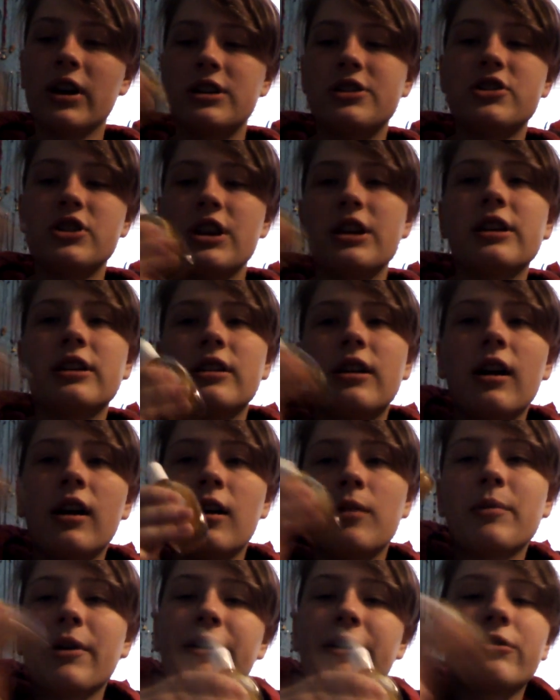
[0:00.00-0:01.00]
If I
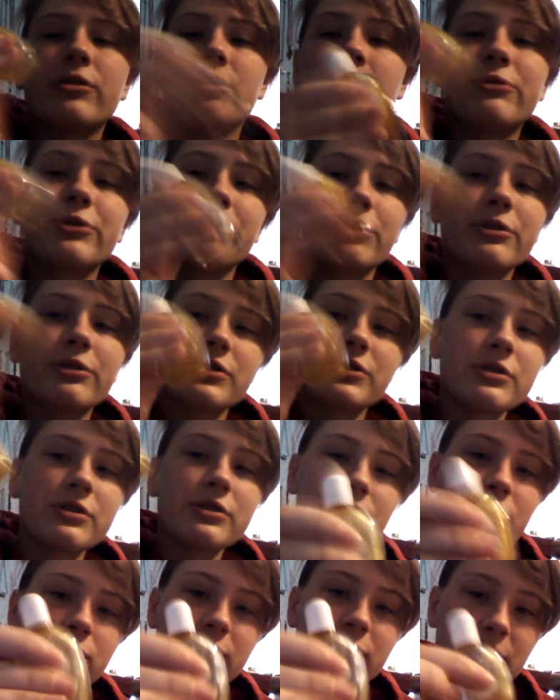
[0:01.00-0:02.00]
shake it up, I don't know if
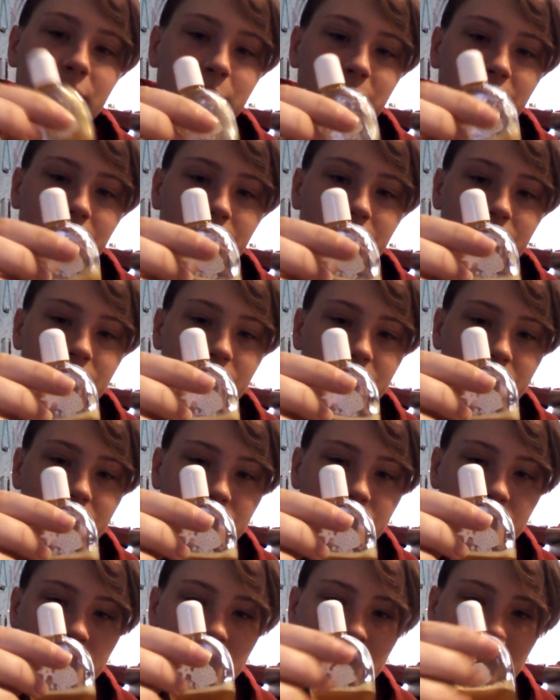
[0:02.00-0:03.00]
it'll still do it, but
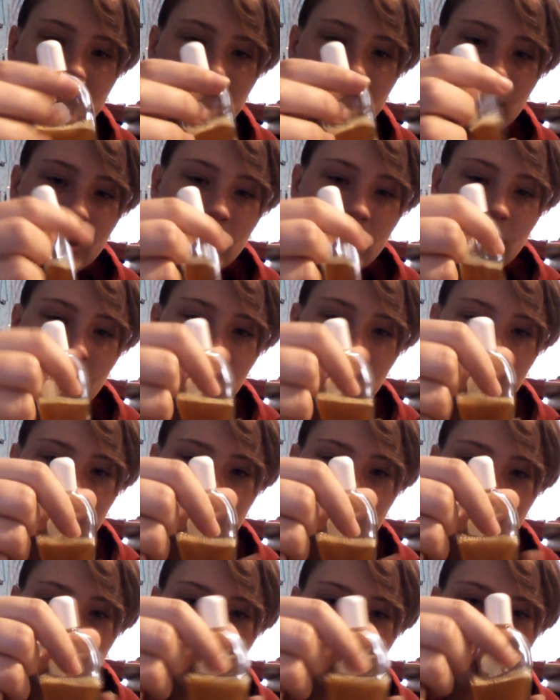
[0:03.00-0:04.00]

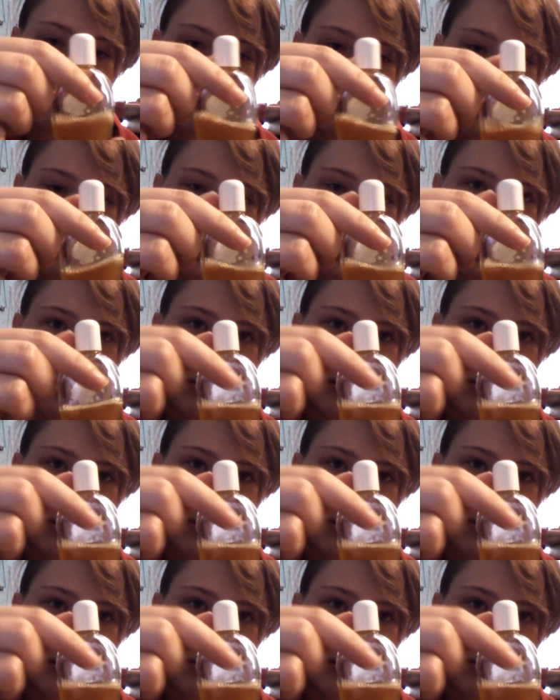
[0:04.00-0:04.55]
oh no, it